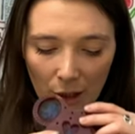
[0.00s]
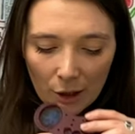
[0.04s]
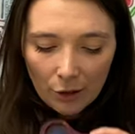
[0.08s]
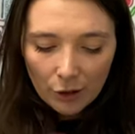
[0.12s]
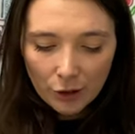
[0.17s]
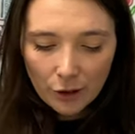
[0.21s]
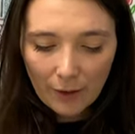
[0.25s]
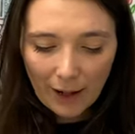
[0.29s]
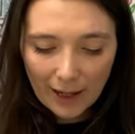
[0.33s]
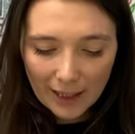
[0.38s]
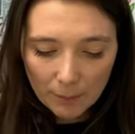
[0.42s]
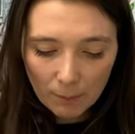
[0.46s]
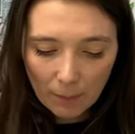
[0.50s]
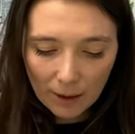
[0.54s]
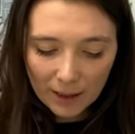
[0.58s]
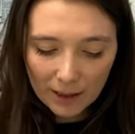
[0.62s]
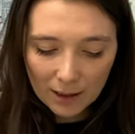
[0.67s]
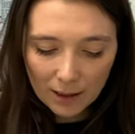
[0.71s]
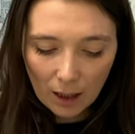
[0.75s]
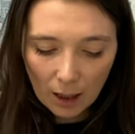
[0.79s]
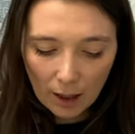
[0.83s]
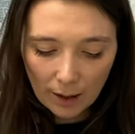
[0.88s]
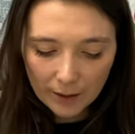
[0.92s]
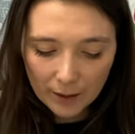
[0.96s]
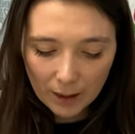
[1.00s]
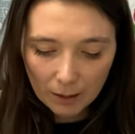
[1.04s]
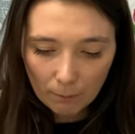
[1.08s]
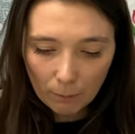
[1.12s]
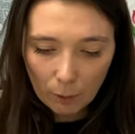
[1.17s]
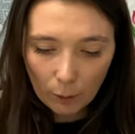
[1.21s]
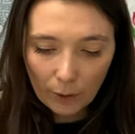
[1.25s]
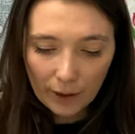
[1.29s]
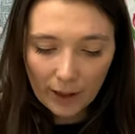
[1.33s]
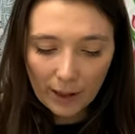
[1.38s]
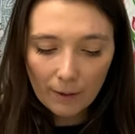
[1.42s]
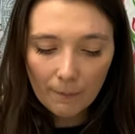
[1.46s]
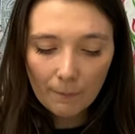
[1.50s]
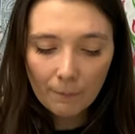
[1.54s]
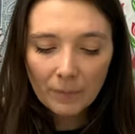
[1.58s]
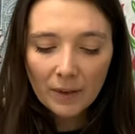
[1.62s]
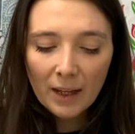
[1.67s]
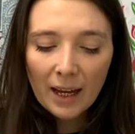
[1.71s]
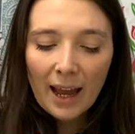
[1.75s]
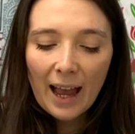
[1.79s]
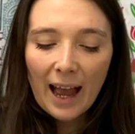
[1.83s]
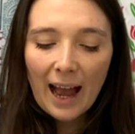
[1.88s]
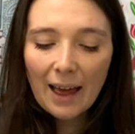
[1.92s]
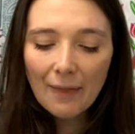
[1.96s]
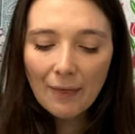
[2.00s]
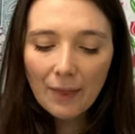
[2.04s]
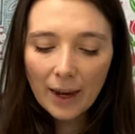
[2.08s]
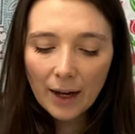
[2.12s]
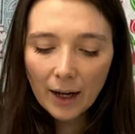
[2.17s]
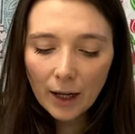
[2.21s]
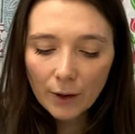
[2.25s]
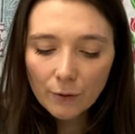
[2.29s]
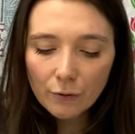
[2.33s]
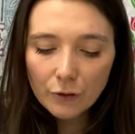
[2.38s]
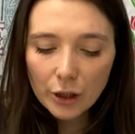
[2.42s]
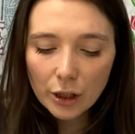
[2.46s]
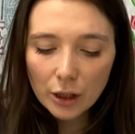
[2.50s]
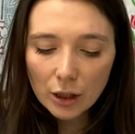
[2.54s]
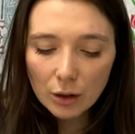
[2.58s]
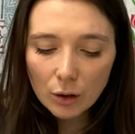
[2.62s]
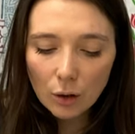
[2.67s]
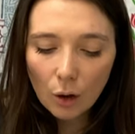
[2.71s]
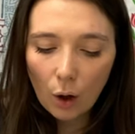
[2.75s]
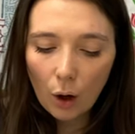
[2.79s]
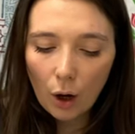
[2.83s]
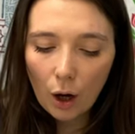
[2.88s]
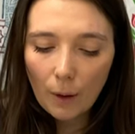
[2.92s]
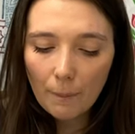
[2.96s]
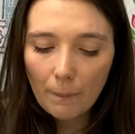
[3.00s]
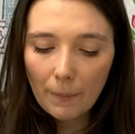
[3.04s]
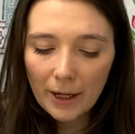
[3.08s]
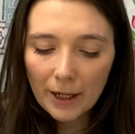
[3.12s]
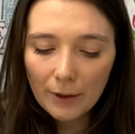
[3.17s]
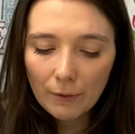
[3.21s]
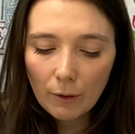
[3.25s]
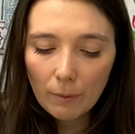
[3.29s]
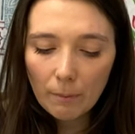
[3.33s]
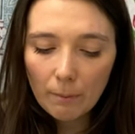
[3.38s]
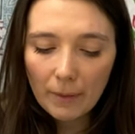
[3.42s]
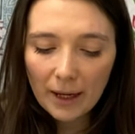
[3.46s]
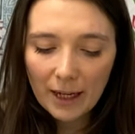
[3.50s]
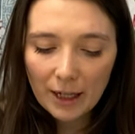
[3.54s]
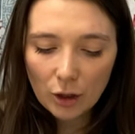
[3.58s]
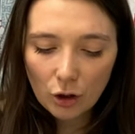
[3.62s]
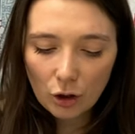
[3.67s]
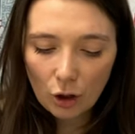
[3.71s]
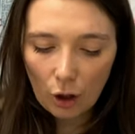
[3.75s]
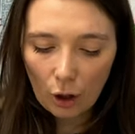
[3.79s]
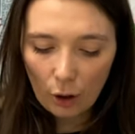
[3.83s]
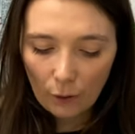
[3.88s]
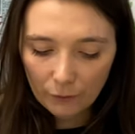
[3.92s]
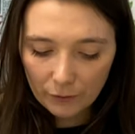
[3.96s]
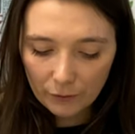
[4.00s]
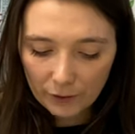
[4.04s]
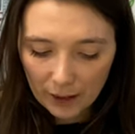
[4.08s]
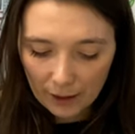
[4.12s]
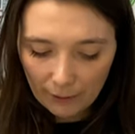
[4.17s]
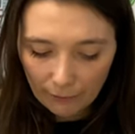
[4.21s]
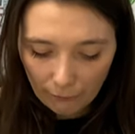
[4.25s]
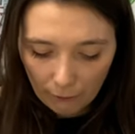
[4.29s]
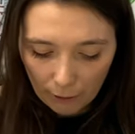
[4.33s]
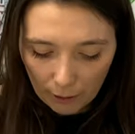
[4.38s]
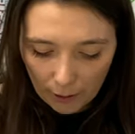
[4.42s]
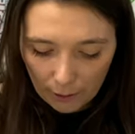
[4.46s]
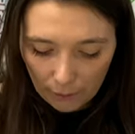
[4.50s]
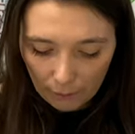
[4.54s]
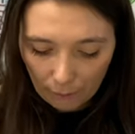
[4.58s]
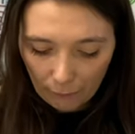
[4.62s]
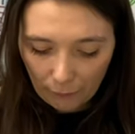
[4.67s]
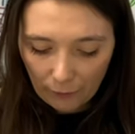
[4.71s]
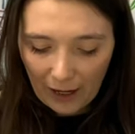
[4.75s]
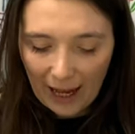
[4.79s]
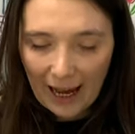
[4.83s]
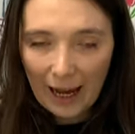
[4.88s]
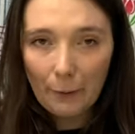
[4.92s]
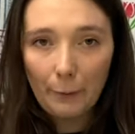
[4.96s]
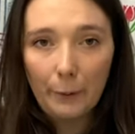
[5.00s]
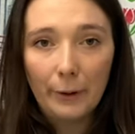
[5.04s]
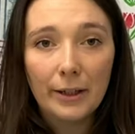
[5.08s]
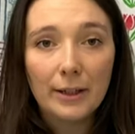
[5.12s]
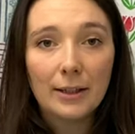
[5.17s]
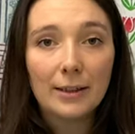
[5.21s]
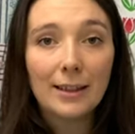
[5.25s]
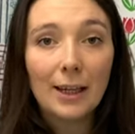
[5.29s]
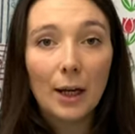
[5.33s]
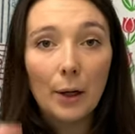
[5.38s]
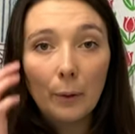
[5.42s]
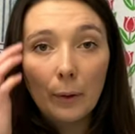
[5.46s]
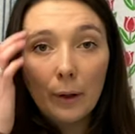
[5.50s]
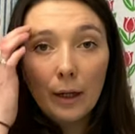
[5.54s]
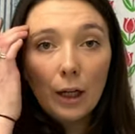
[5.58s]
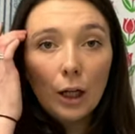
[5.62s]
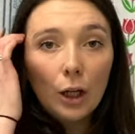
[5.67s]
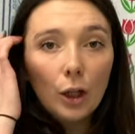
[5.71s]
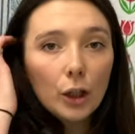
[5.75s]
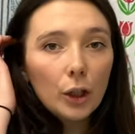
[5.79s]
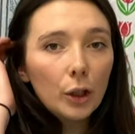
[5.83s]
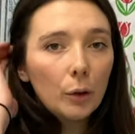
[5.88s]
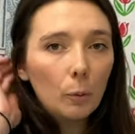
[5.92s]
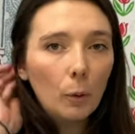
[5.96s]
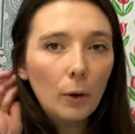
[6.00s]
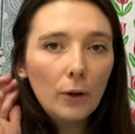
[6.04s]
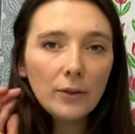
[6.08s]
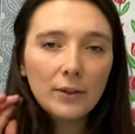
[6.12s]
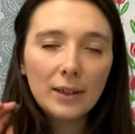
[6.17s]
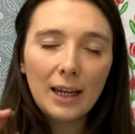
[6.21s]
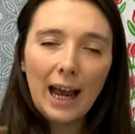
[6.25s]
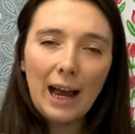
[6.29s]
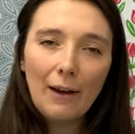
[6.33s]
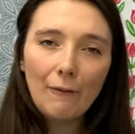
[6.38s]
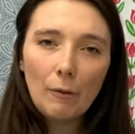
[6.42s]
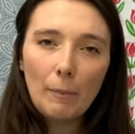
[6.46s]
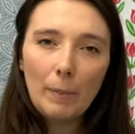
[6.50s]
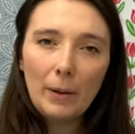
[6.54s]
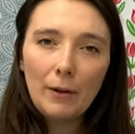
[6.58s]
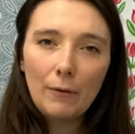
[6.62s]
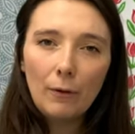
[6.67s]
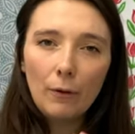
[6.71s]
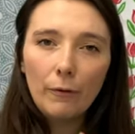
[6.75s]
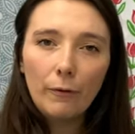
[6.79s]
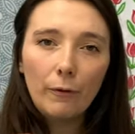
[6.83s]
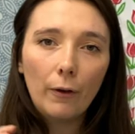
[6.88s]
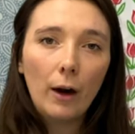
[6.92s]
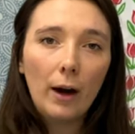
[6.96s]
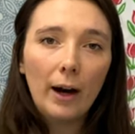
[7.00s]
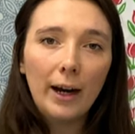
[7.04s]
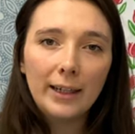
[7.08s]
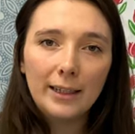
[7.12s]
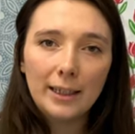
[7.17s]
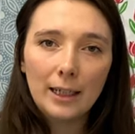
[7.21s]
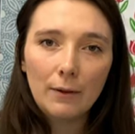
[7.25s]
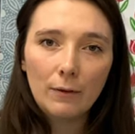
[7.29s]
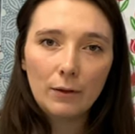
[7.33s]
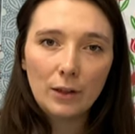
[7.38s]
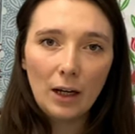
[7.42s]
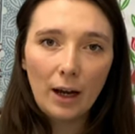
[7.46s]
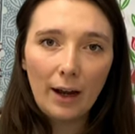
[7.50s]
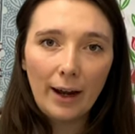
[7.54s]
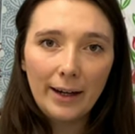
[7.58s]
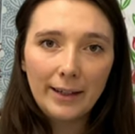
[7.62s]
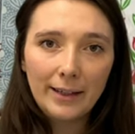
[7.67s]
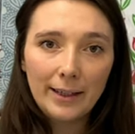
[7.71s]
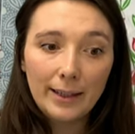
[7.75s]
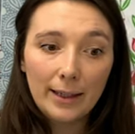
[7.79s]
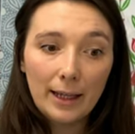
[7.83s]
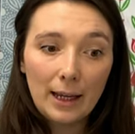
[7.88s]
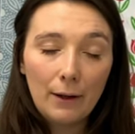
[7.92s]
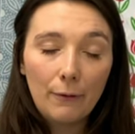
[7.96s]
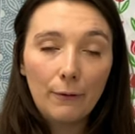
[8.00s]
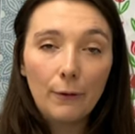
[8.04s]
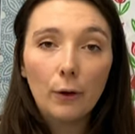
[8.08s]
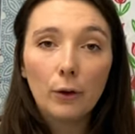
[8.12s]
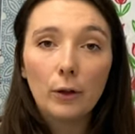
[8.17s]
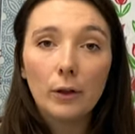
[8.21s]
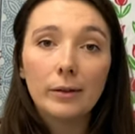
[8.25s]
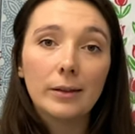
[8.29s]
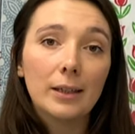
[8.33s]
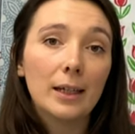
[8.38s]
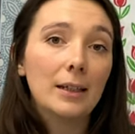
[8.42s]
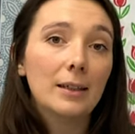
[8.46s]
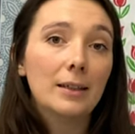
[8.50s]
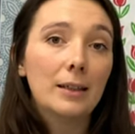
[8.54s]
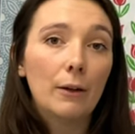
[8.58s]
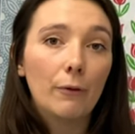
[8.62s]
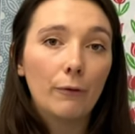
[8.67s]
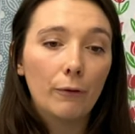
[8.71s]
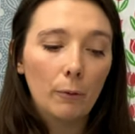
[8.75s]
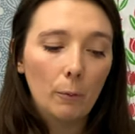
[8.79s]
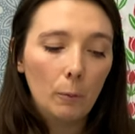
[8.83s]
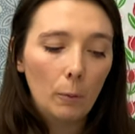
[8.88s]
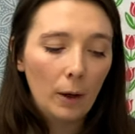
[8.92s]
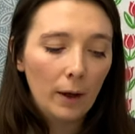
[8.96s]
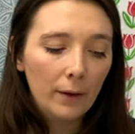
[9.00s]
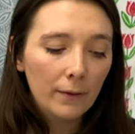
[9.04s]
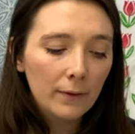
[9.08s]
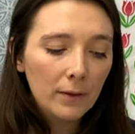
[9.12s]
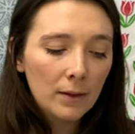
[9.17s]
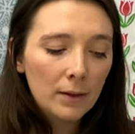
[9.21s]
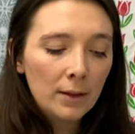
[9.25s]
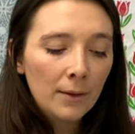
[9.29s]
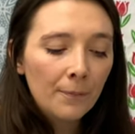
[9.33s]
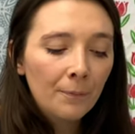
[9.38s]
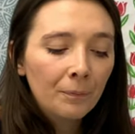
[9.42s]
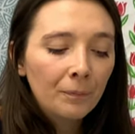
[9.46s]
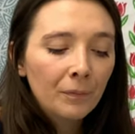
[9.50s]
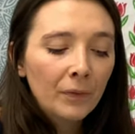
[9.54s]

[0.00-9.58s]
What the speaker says: So that's my starting point. And then I've just got a bit of a mixture of different flowers. So you want to have a bit of a variety of sizes if you're using different ones.